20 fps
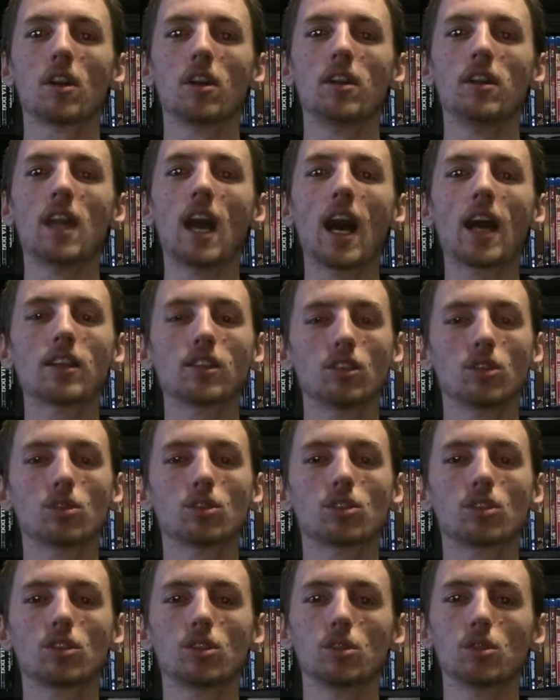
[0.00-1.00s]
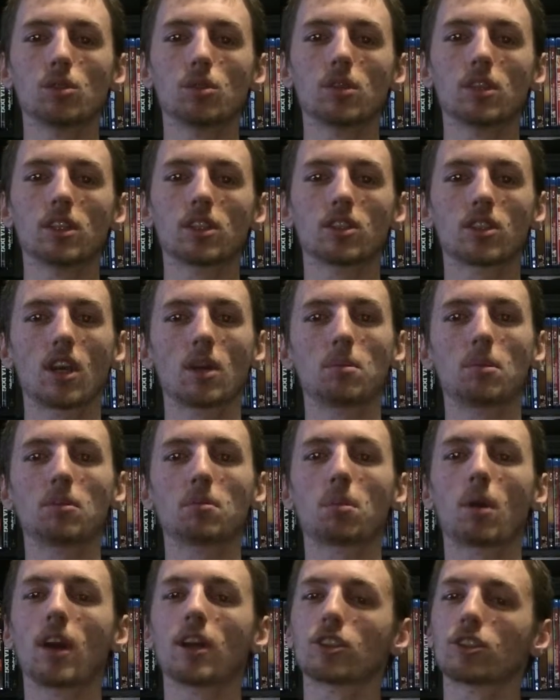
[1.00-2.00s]
not used to this type
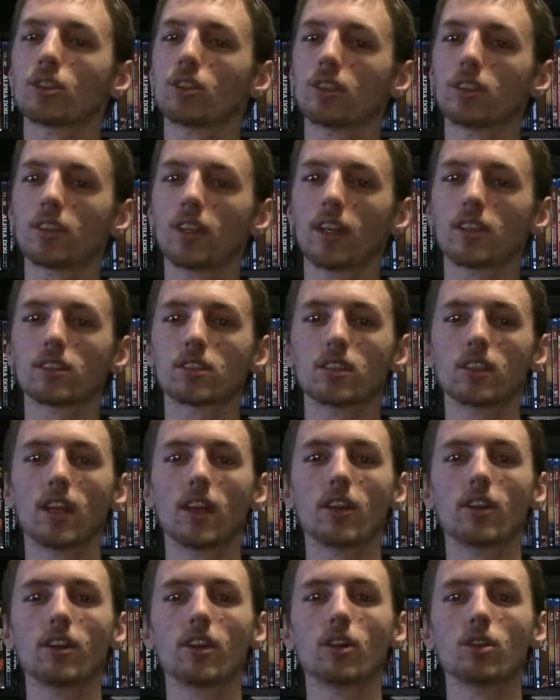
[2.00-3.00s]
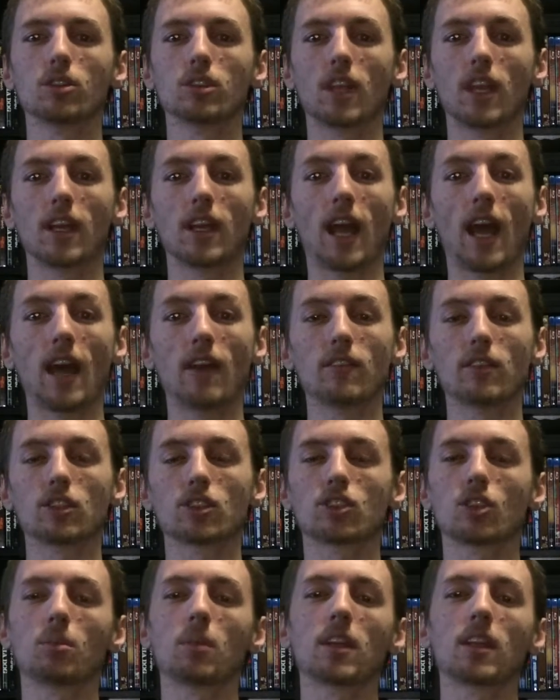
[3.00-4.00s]
of pressure, intense scenarios, and having
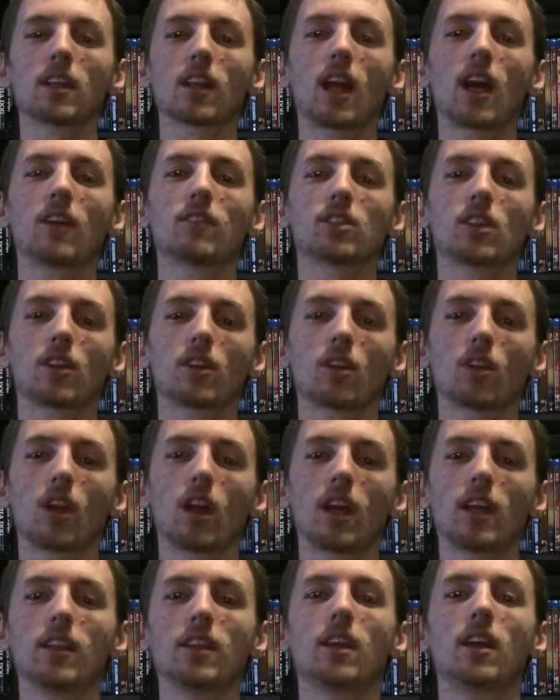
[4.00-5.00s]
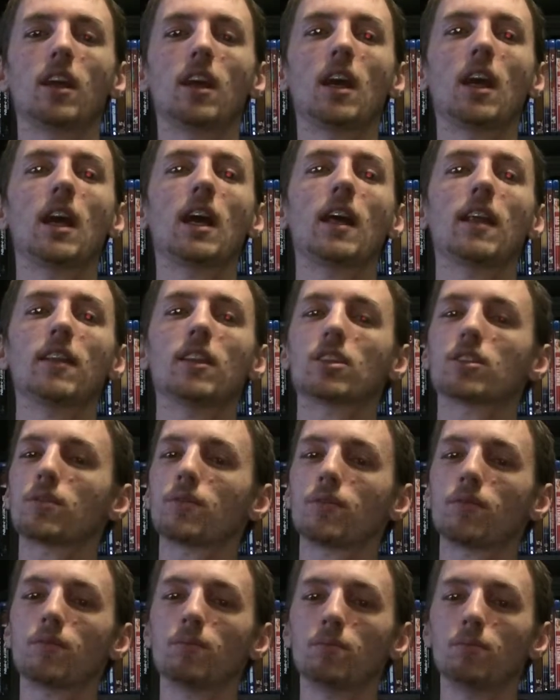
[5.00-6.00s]
so many lives on the line. This
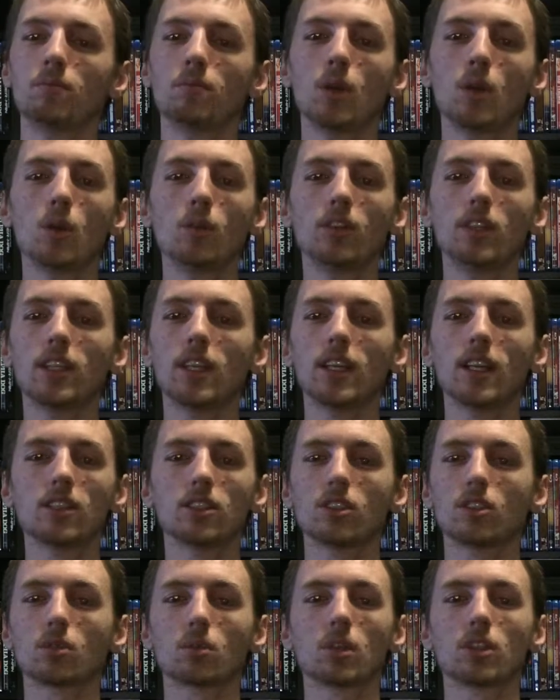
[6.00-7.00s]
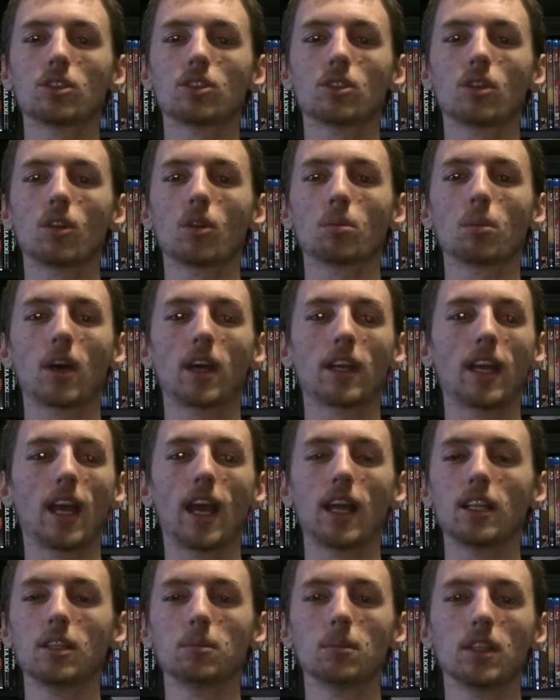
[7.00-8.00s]
movie isn't original by
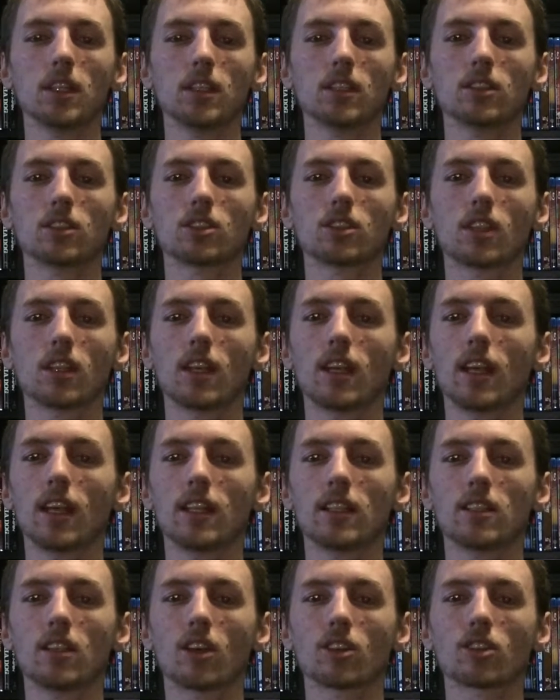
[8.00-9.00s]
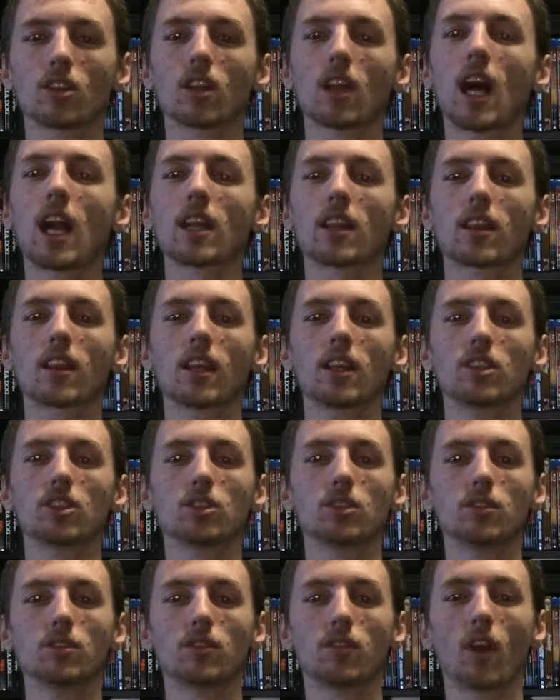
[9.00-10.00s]
any means. It does a lot of things
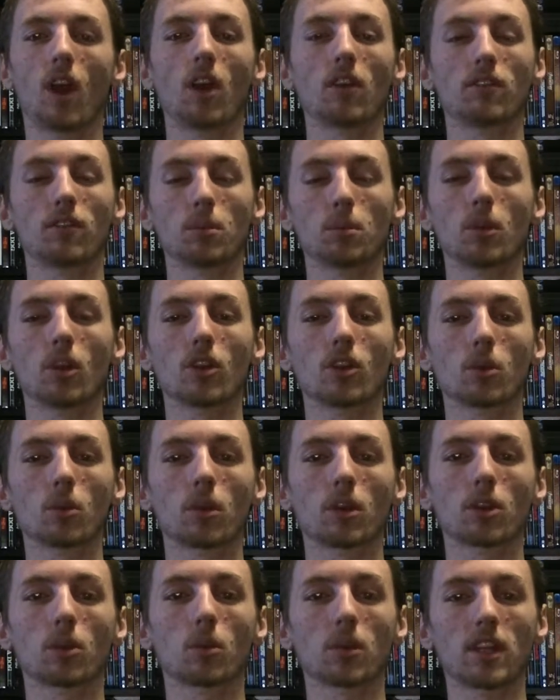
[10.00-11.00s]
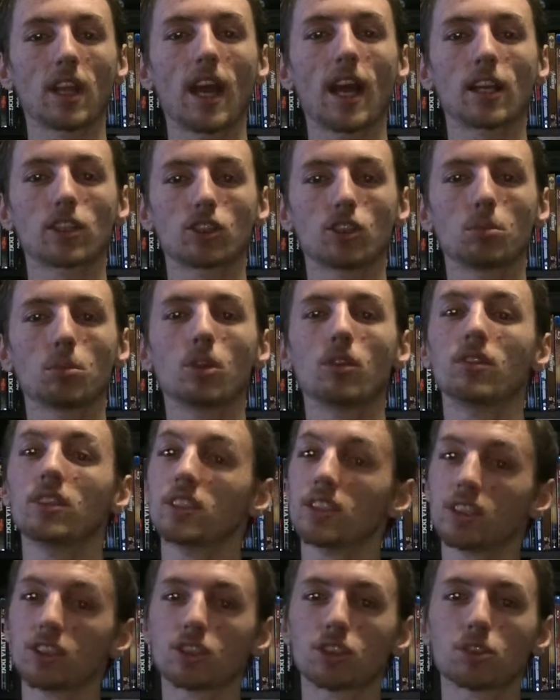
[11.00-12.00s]
you are familiar with action movies and